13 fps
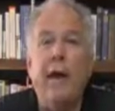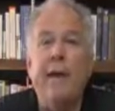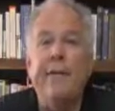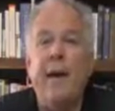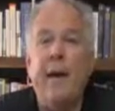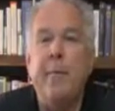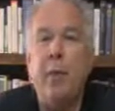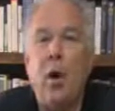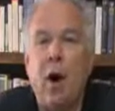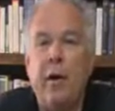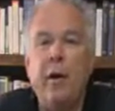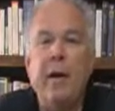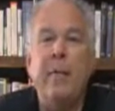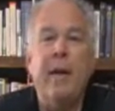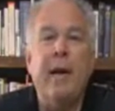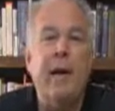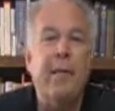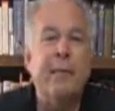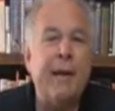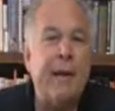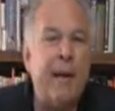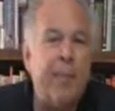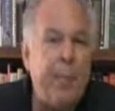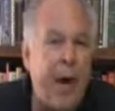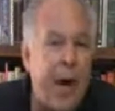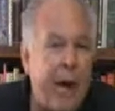if a partner becomes a
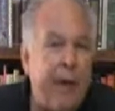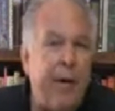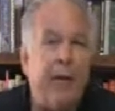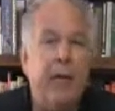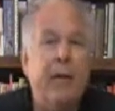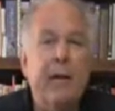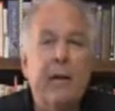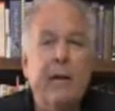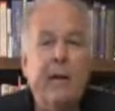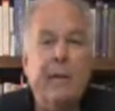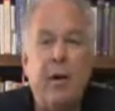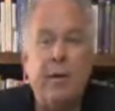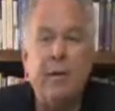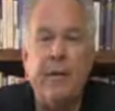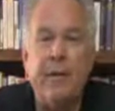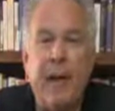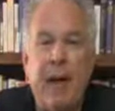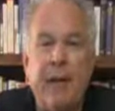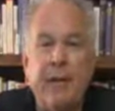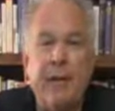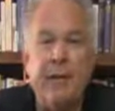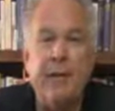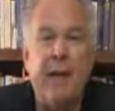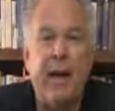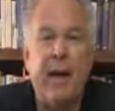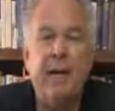competitor in terms of a nation
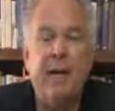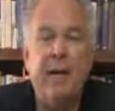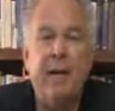state,